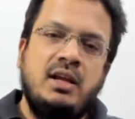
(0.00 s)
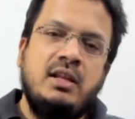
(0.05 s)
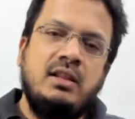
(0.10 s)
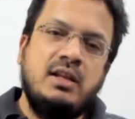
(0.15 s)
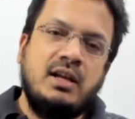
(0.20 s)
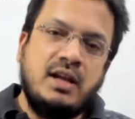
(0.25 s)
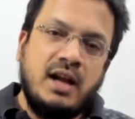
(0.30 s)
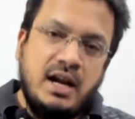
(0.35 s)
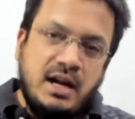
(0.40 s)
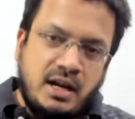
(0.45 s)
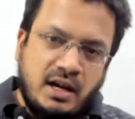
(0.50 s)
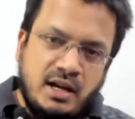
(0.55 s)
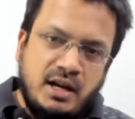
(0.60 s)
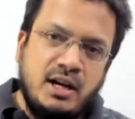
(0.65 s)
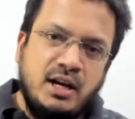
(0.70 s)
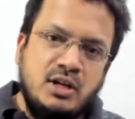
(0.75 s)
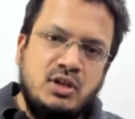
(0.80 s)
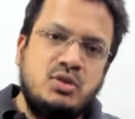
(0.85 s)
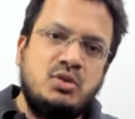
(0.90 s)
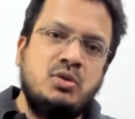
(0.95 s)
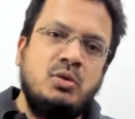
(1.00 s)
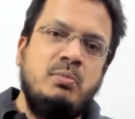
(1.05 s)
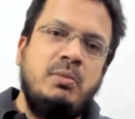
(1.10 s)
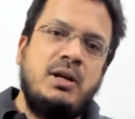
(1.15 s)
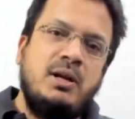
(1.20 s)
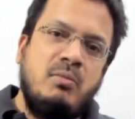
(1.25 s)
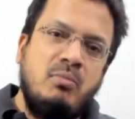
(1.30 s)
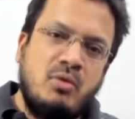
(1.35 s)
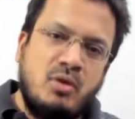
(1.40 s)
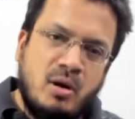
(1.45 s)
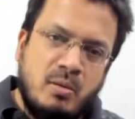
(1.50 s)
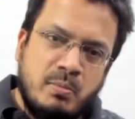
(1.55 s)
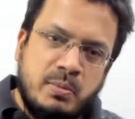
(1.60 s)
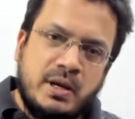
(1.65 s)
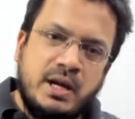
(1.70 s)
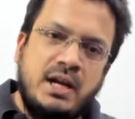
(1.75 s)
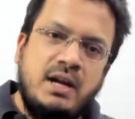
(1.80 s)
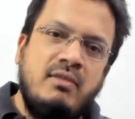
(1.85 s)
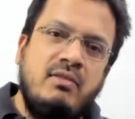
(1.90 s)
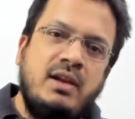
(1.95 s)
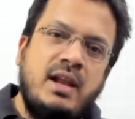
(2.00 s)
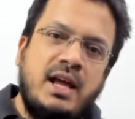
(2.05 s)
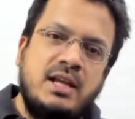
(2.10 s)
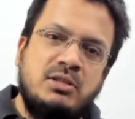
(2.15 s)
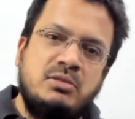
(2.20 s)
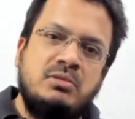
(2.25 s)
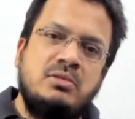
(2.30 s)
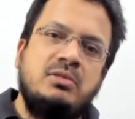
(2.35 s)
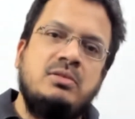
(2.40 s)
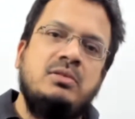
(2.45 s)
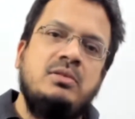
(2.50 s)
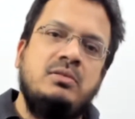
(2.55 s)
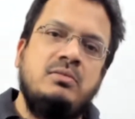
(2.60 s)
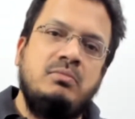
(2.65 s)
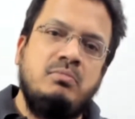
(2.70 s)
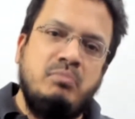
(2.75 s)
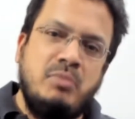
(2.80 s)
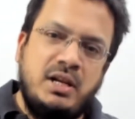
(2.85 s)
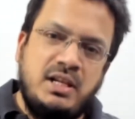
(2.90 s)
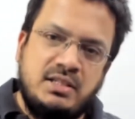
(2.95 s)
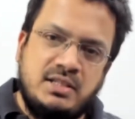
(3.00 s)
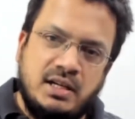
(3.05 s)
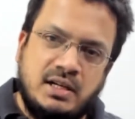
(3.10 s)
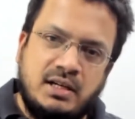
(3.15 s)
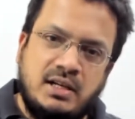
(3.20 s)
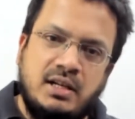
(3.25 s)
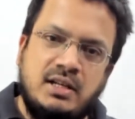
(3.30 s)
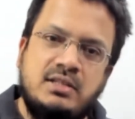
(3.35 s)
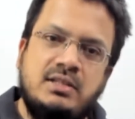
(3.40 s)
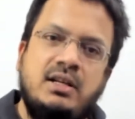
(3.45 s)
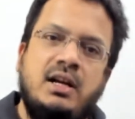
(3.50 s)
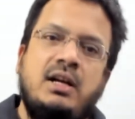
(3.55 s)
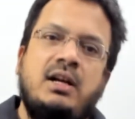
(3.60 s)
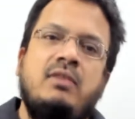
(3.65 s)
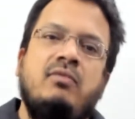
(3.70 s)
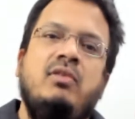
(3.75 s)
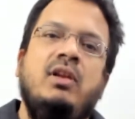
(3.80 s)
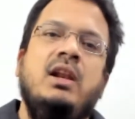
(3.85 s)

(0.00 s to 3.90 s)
the country needs to become competitive in as many sectors that